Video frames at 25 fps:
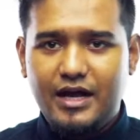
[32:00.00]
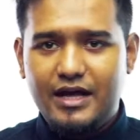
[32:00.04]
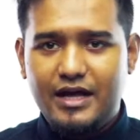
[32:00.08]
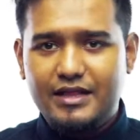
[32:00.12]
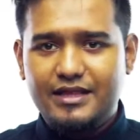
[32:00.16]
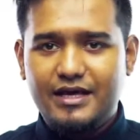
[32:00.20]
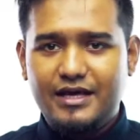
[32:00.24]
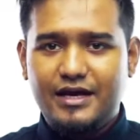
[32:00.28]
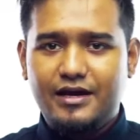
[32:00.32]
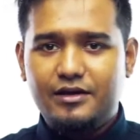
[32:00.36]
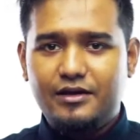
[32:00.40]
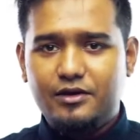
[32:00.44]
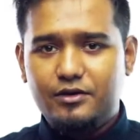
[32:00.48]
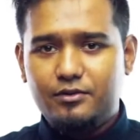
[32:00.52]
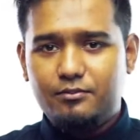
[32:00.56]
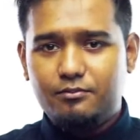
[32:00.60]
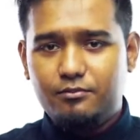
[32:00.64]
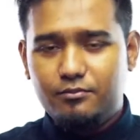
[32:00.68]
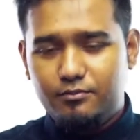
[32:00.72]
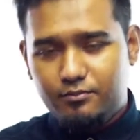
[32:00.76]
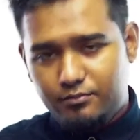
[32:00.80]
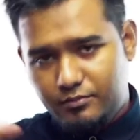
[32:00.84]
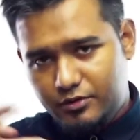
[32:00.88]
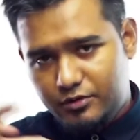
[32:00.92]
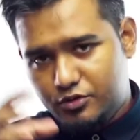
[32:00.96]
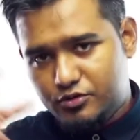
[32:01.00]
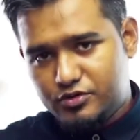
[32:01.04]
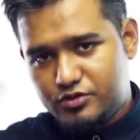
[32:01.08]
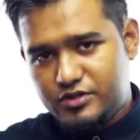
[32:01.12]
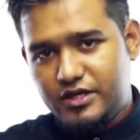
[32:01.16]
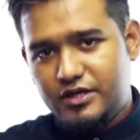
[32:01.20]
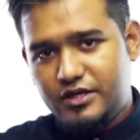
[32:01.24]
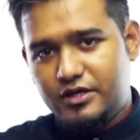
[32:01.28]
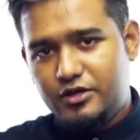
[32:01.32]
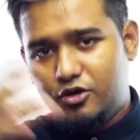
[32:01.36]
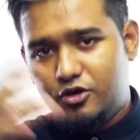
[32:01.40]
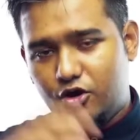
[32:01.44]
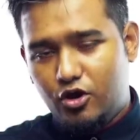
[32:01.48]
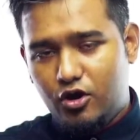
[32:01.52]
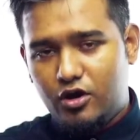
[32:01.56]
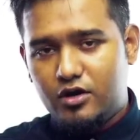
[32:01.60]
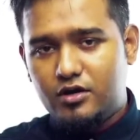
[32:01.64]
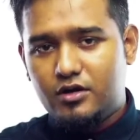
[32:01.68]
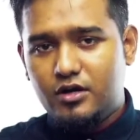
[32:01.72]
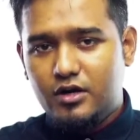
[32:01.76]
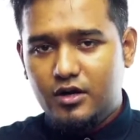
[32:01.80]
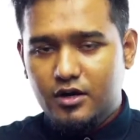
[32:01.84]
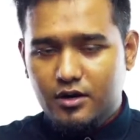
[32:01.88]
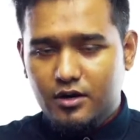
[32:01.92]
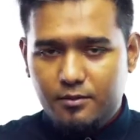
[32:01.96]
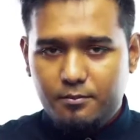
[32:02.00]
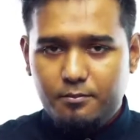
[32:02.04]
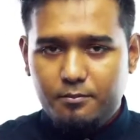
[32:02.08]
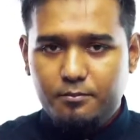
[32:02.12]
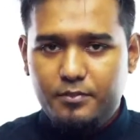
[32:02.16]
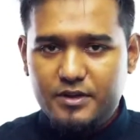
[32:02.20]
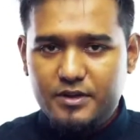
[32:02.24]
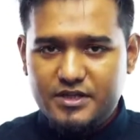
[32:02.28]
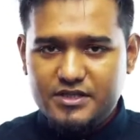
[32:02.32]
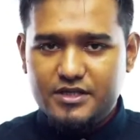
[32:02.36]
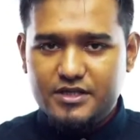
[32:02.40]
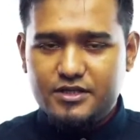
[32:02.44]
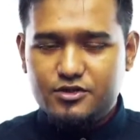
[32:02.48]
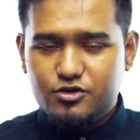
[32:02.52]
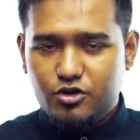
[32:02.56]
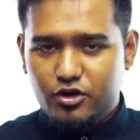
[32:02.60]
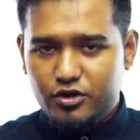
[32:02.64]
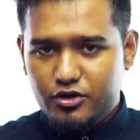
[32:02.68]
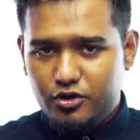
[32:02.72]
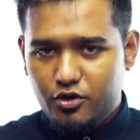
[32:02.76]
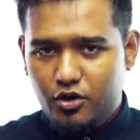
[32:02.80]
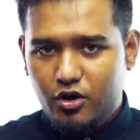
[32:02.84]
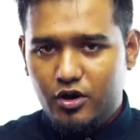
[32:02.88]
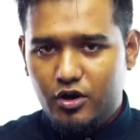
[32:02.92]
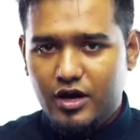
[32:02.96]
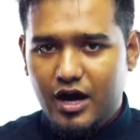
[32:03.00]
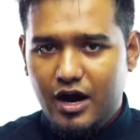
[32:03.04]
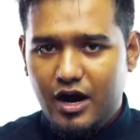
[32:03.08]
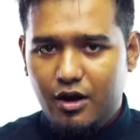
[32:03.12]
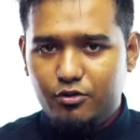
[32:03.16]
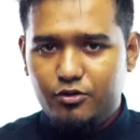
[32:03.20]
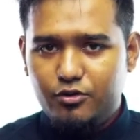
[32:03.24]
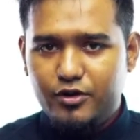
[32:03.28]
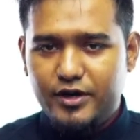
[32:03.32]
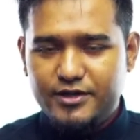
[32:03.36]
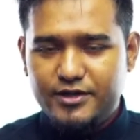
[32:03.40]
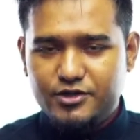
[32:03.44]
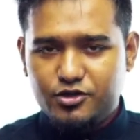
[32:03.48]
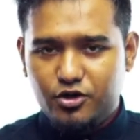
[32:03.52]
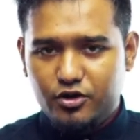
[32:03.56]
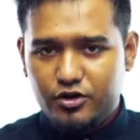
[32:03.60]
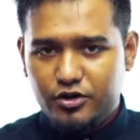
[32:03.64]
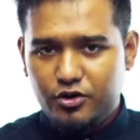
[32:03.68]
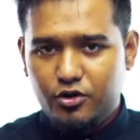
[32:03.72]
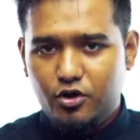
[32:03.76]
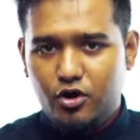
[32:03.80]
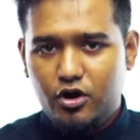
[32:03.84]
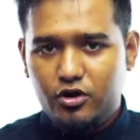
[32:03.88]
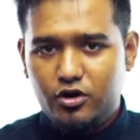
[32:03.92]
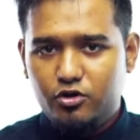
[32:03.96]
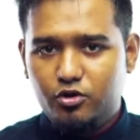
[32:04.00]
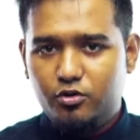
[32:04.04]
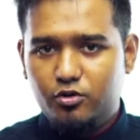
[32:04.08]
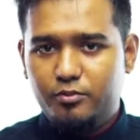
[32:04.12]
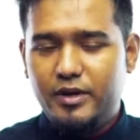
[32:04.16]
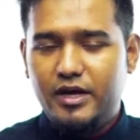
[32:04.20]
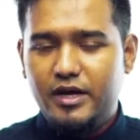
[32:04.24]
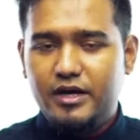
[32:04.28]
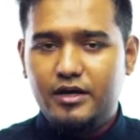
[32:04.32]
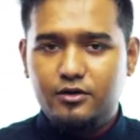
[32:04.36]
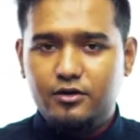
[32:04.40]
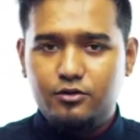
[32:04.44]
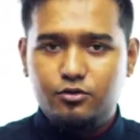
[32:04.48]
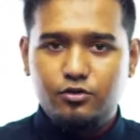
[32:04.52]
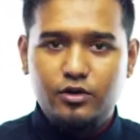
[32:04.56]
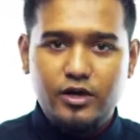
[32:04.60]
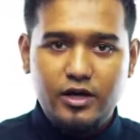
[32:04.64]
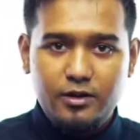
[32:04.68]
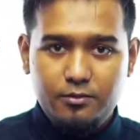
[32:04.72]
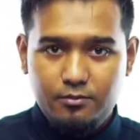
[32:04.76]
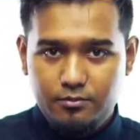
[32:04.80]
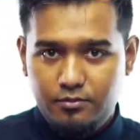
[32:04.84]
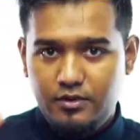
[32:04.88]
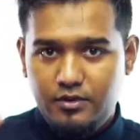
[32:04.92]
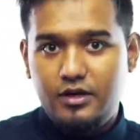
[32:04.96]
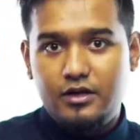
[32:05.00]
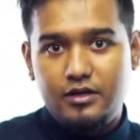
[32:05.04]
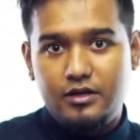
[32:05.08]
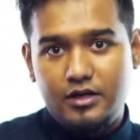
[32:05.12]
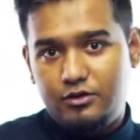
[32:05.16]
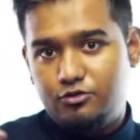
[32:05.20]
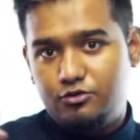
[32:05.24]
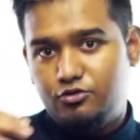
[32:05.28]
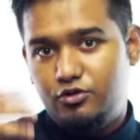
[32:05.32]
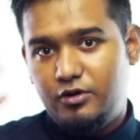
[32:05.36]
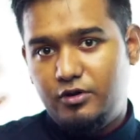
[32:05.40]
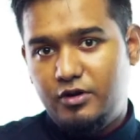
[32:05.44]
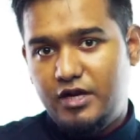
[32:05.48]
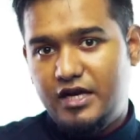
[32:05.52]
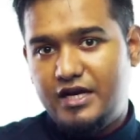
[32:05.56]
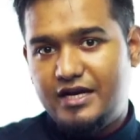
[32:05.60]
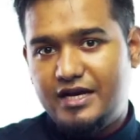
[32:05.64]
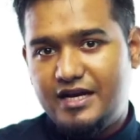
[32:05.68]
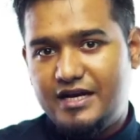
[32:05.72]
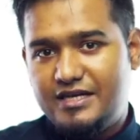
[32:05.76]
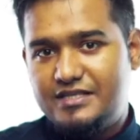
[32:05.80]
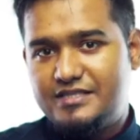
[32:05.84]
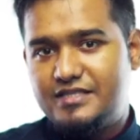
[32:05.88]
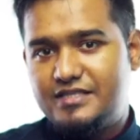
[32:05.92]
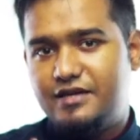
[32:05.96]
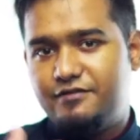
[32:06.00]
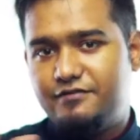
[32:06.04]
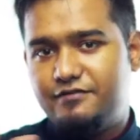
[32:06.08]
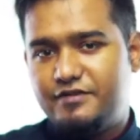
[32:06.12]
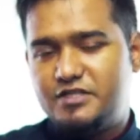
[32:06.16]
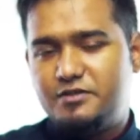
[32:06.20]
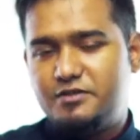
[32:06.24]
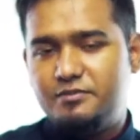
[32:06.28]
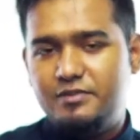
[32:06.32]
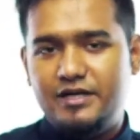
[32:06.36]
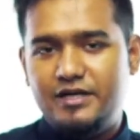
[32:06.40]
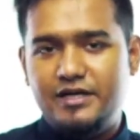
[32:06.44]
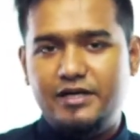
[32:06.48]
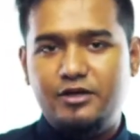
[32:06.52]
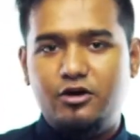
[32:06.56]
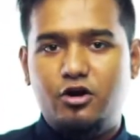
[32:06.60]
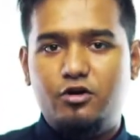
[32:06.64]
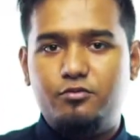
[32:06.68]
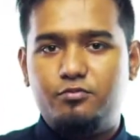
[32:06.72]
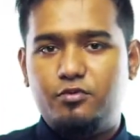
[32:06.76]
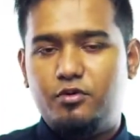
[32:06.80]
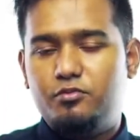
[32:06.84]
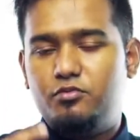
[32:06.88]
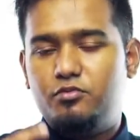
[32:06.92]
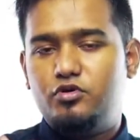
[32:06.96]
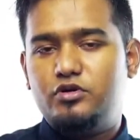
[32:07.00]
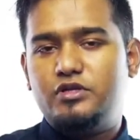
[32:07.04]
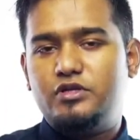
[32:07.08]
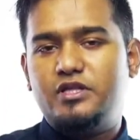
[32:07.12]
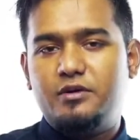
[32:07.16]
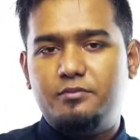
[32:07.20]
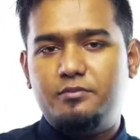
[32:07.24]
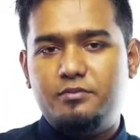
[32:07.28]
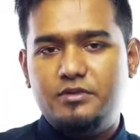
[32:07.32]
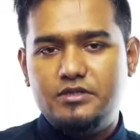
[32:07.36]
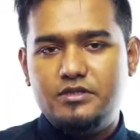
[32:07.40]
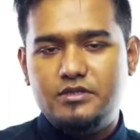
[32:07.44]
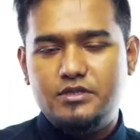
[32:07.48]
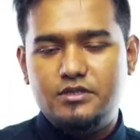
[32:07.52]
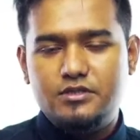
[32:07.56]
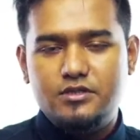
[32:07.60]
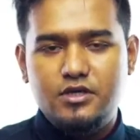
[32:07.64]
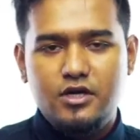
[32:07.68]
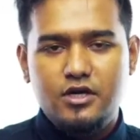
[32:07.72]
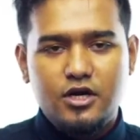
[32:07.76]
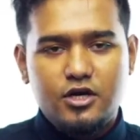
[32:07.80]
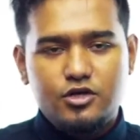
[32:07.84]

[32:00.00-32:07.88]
and they are using your business or your outreach or your domain to increase their visibility or promote their business.